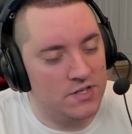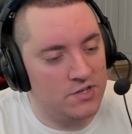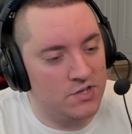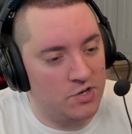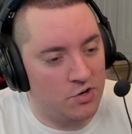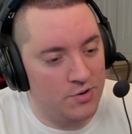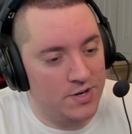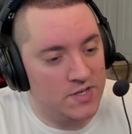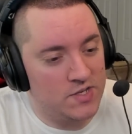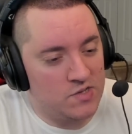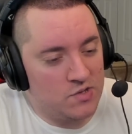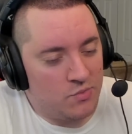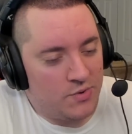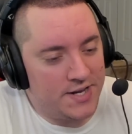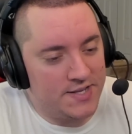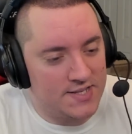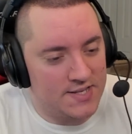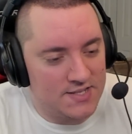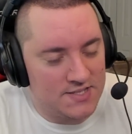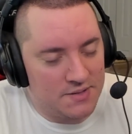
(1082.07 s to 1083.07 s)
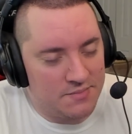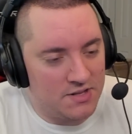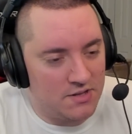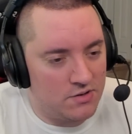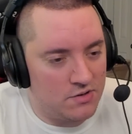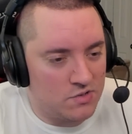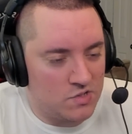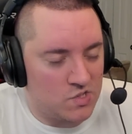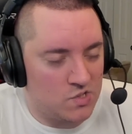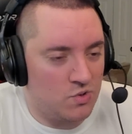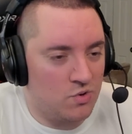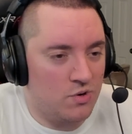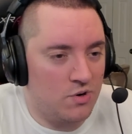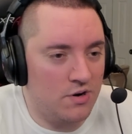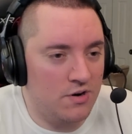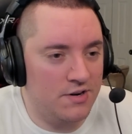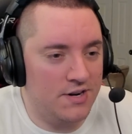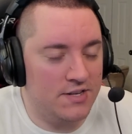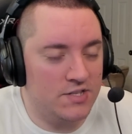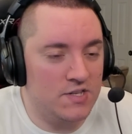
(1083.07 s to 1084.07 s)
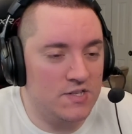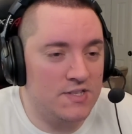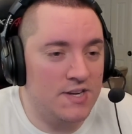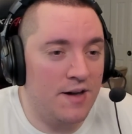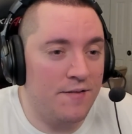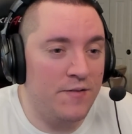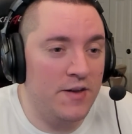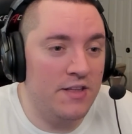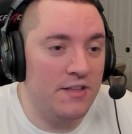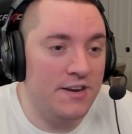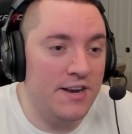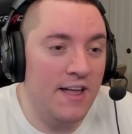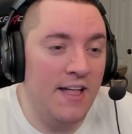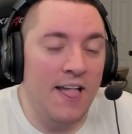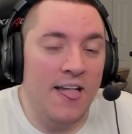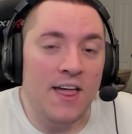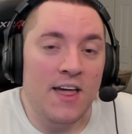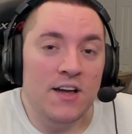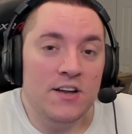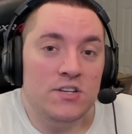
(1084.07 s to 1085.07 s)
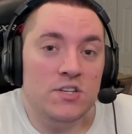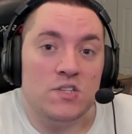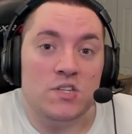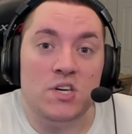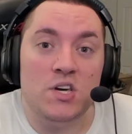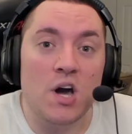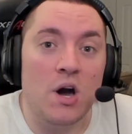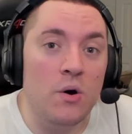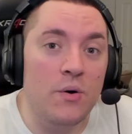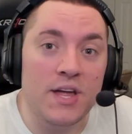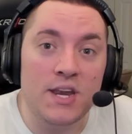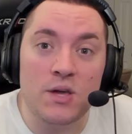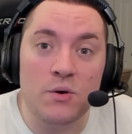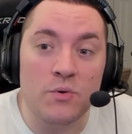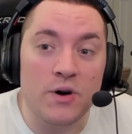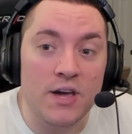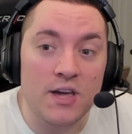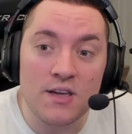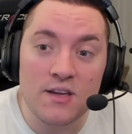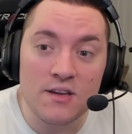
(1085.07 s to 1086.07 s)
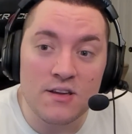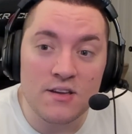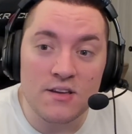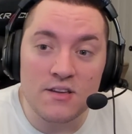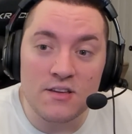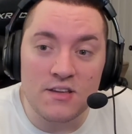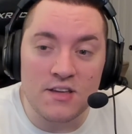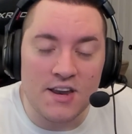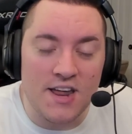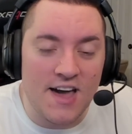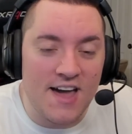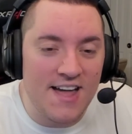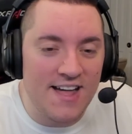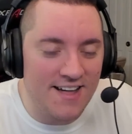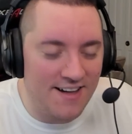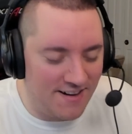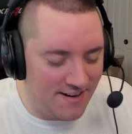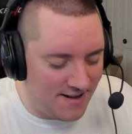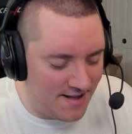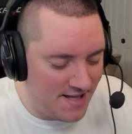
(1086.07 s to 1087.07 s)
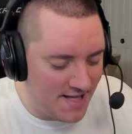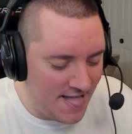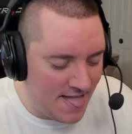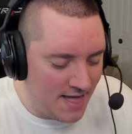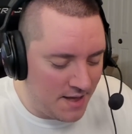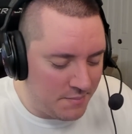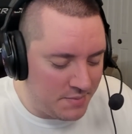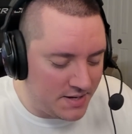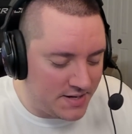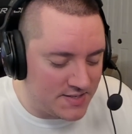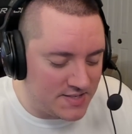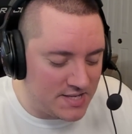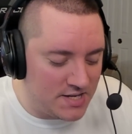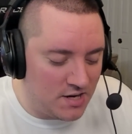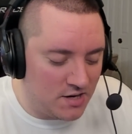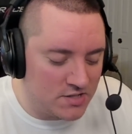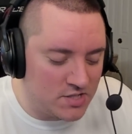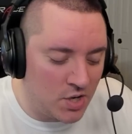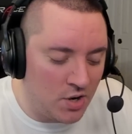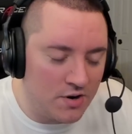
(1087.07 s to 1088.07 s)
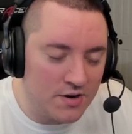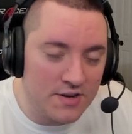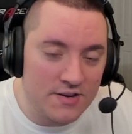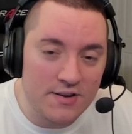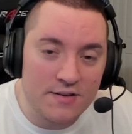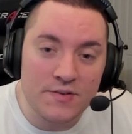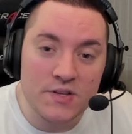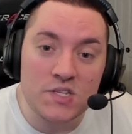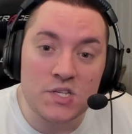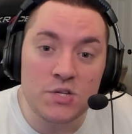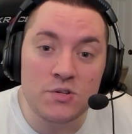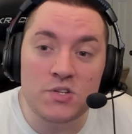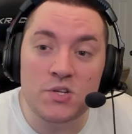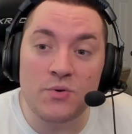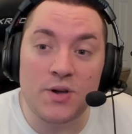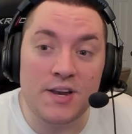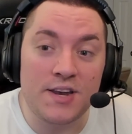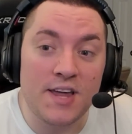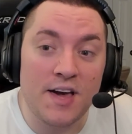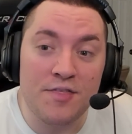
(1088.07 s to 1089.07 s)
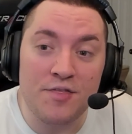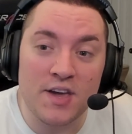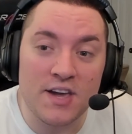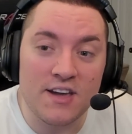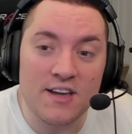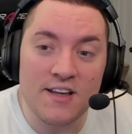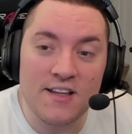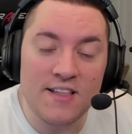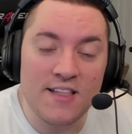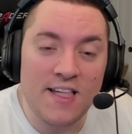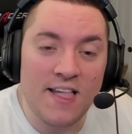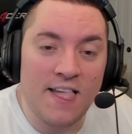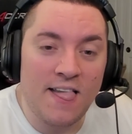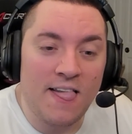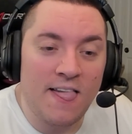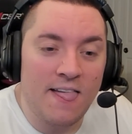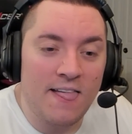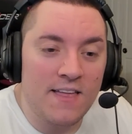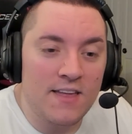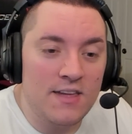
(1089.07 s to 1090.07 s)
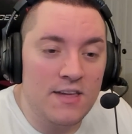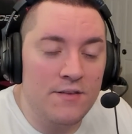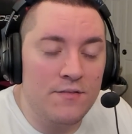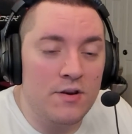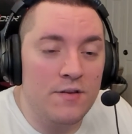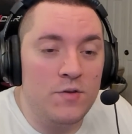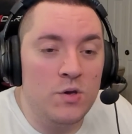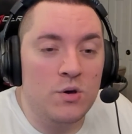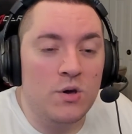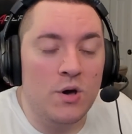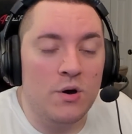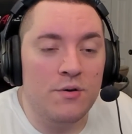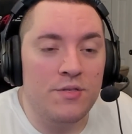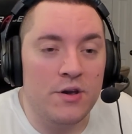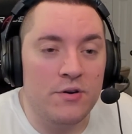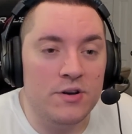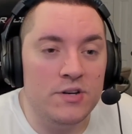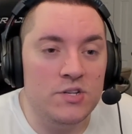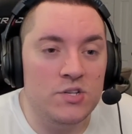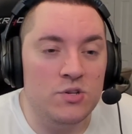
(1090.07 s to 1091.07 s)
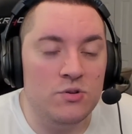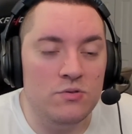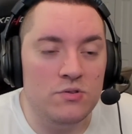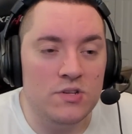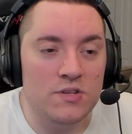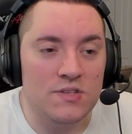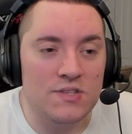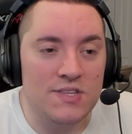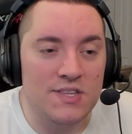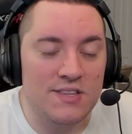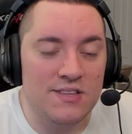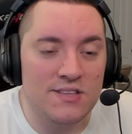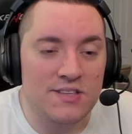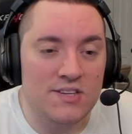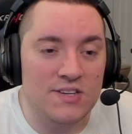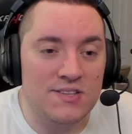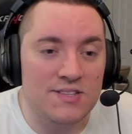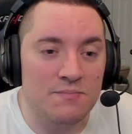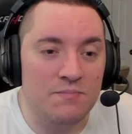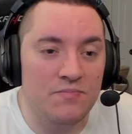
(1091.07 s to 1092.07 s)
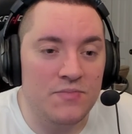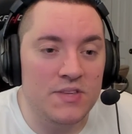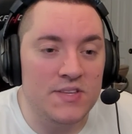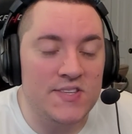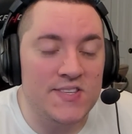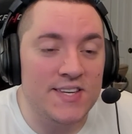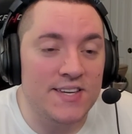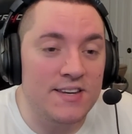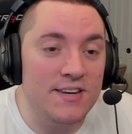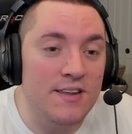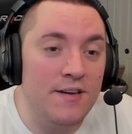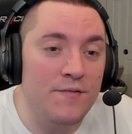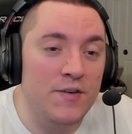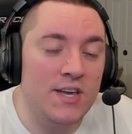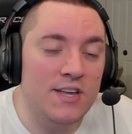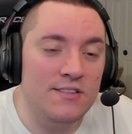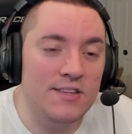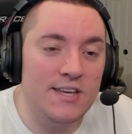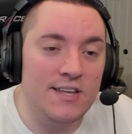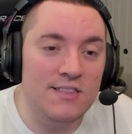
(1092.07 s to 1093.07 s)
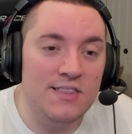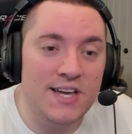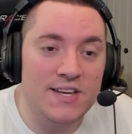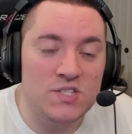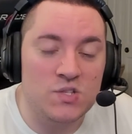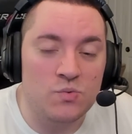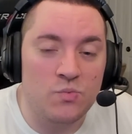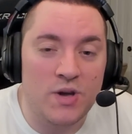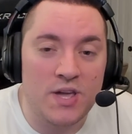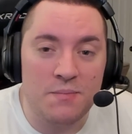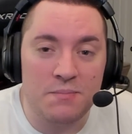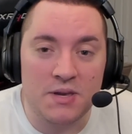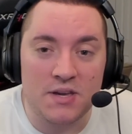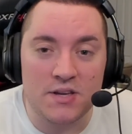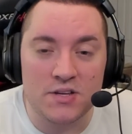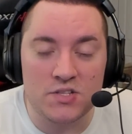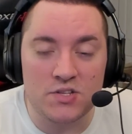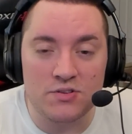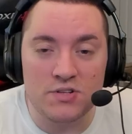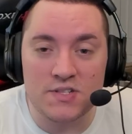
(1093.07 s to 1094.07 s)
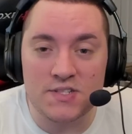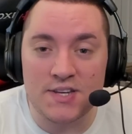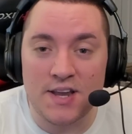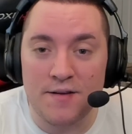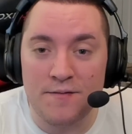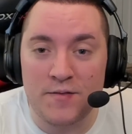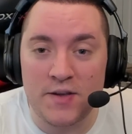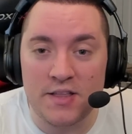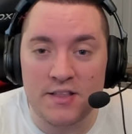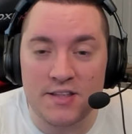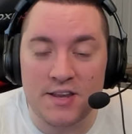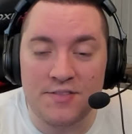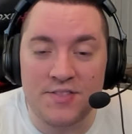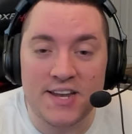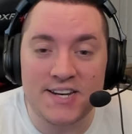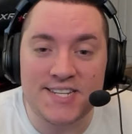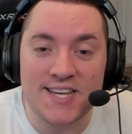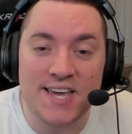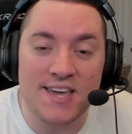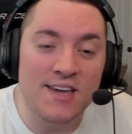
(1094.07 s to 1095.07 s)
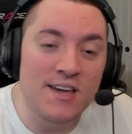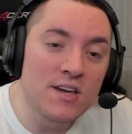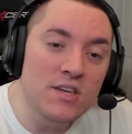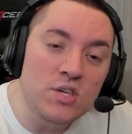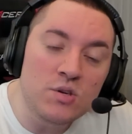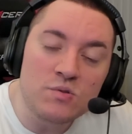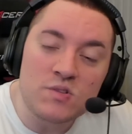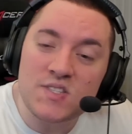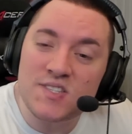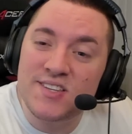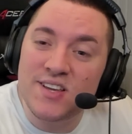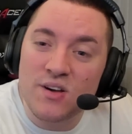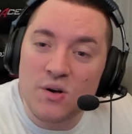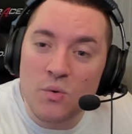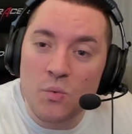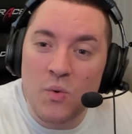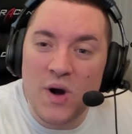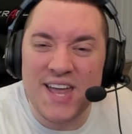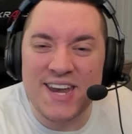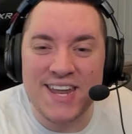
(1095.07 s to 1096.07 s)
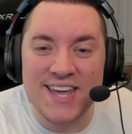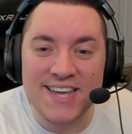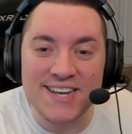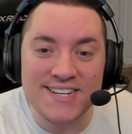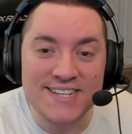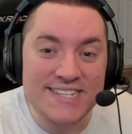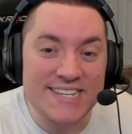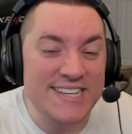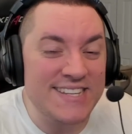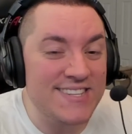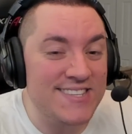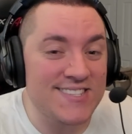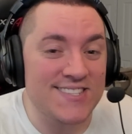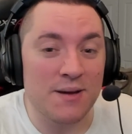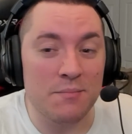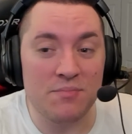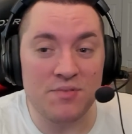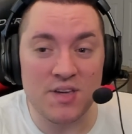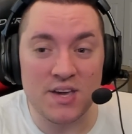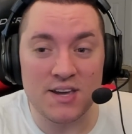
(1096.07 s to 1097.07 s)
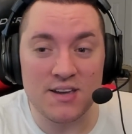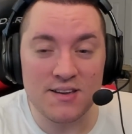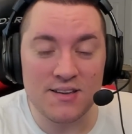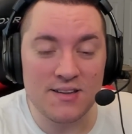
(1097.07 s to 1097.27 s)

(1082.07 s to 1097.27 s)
decrease the weights because I'm a little sore and just not feeling it, just go anyway, you know, because the alternative is you doing nothing. Even if you go there and do just significantly less weight because you're just not feeling it that day, you still went and did something.